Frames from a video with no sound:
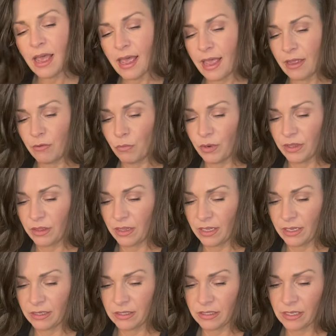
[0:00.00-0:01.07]
and with
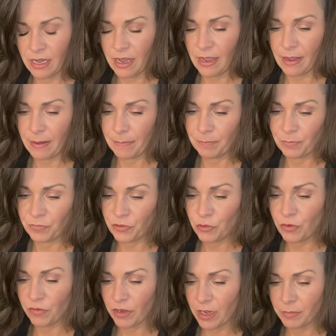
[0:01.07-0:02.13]
this Two
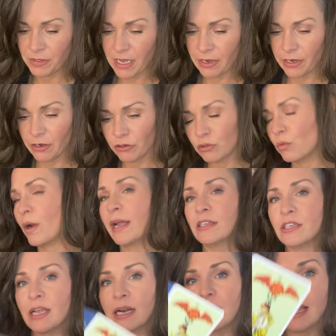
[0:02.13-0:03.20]
of Cups out here twice. You got a